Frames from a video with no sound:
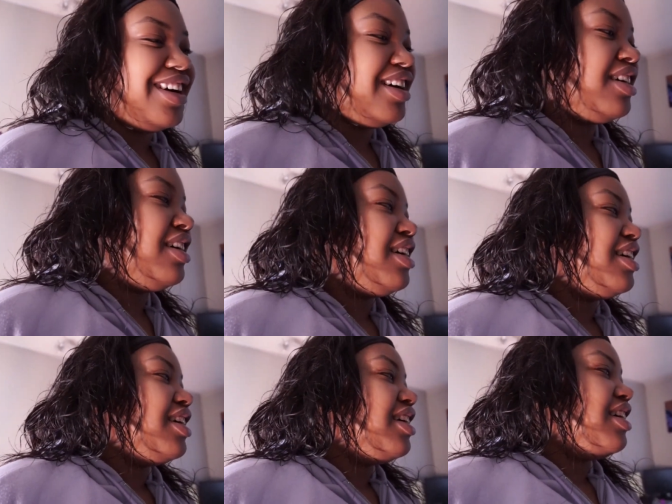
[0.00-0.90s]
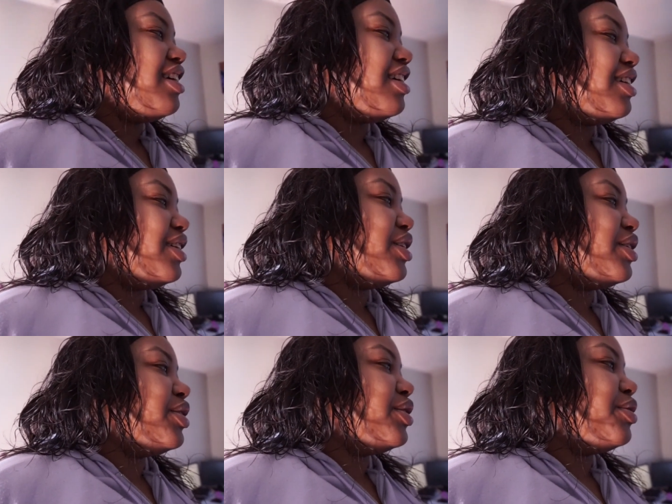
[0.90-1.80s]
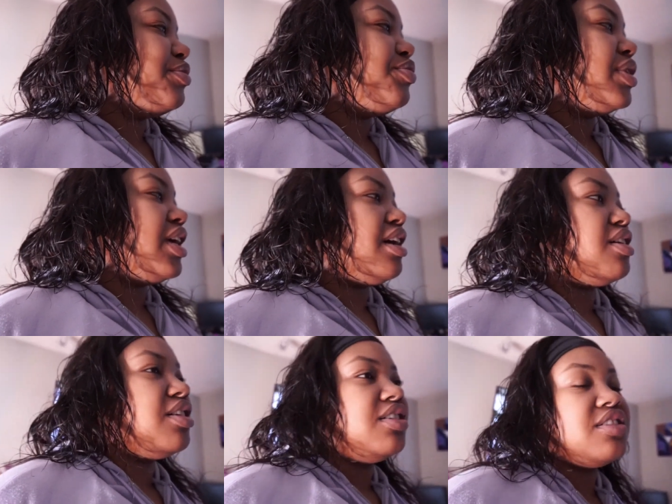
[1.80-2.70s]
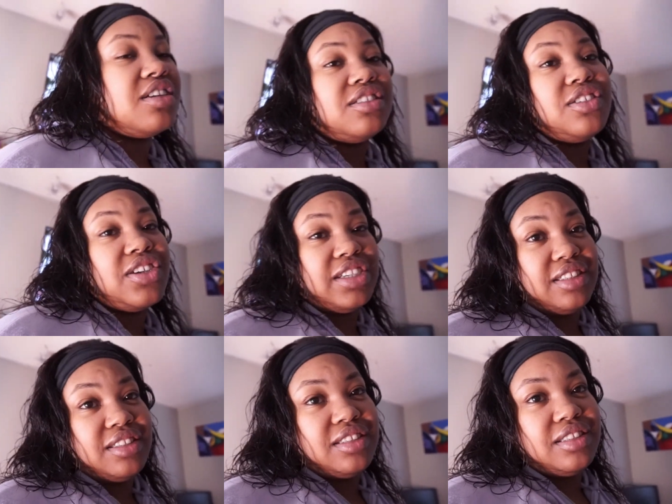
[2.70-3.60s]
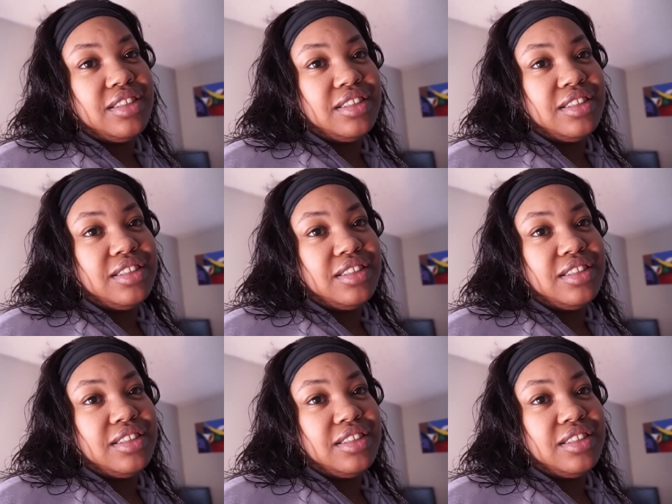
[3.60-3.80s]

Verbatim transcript: yeah. Um, but yeah, I'll talk to you guys